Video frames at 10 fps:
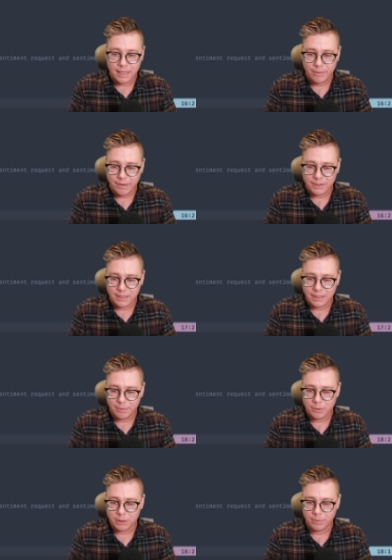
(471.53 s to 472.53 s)
and then we have a
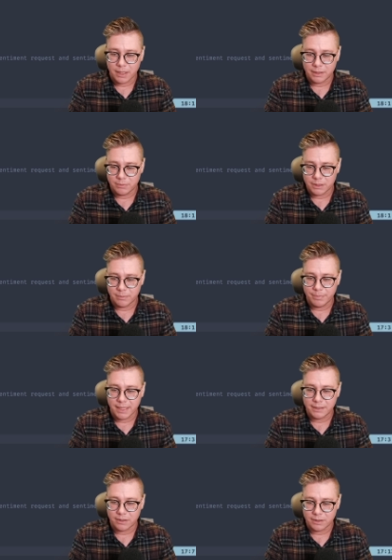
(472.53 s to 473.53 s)
sentiment response, which
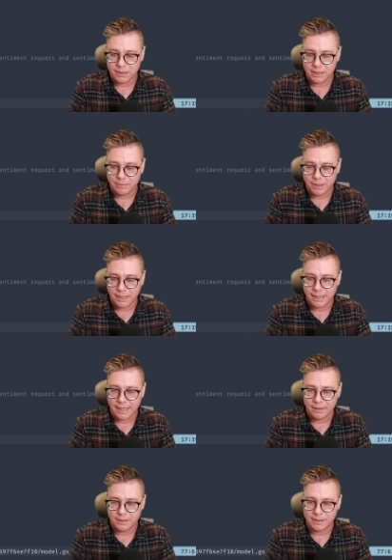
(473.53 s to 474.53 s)
embeds our sentiment
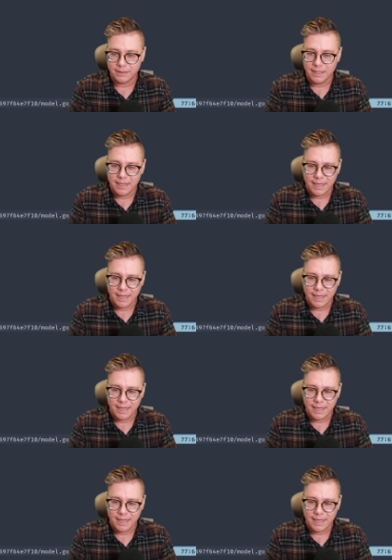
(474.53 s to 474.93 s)
analysis.